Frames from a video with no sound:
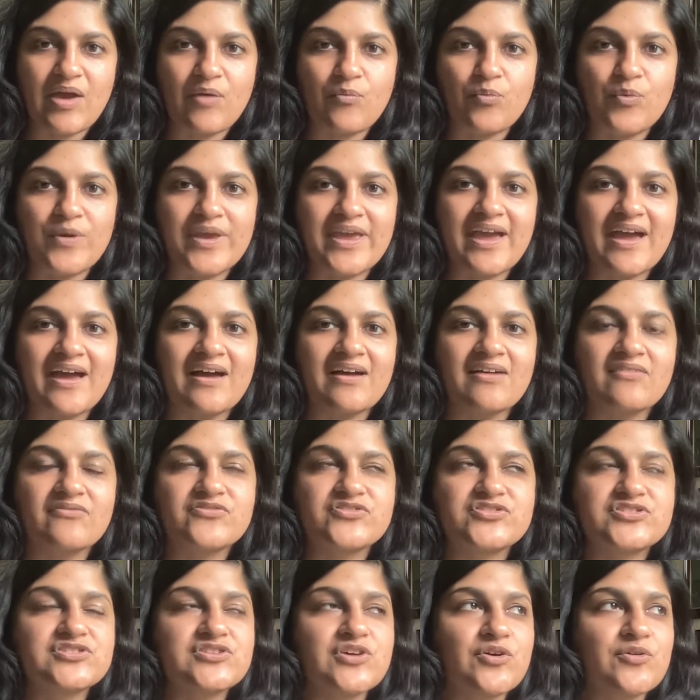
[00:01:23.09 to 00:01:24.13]
We have
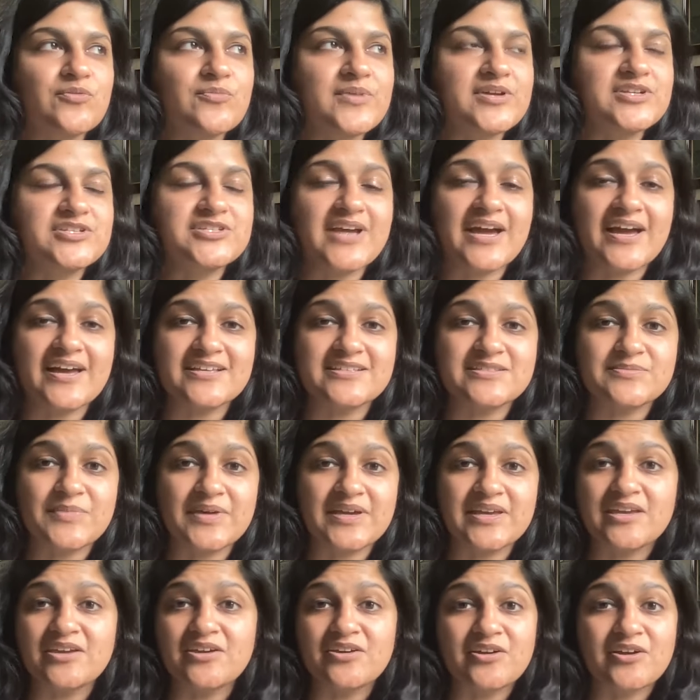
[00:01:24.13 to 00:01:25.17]
so much
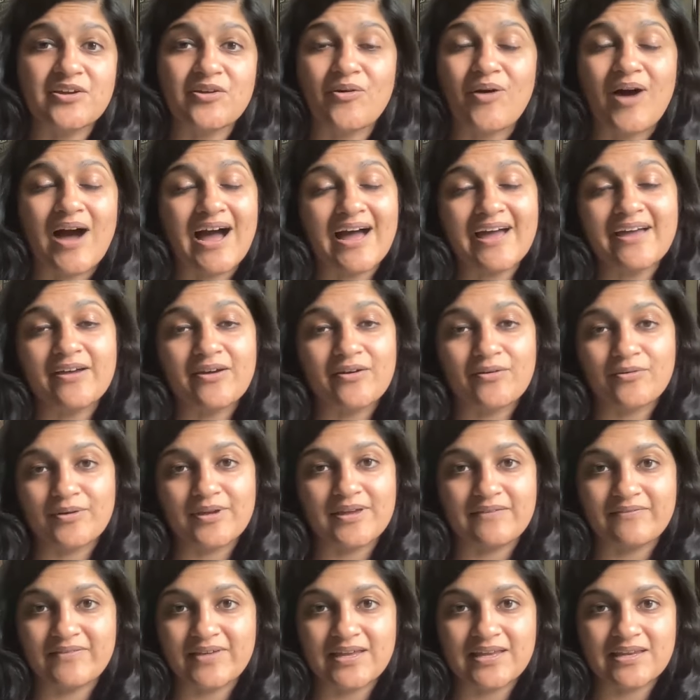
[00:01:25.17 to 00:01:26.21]
asthma here in Ohio,
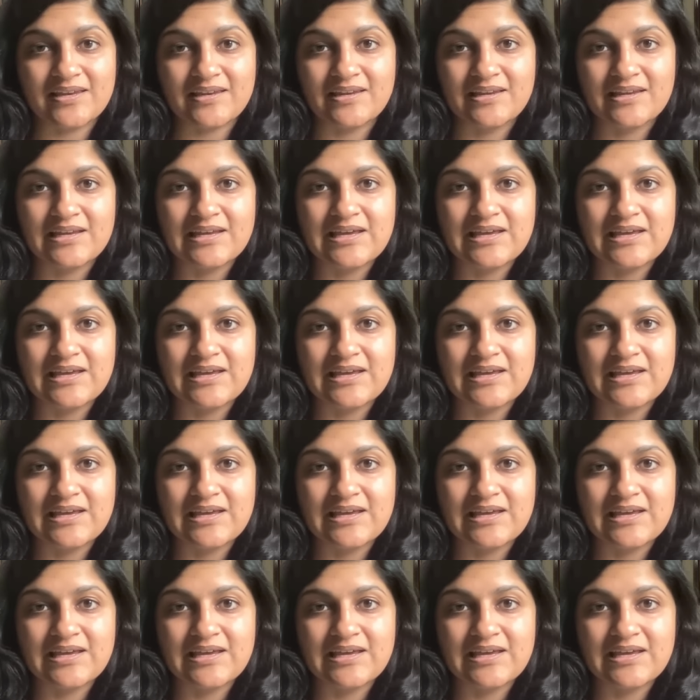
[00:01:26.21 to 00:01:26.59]
even.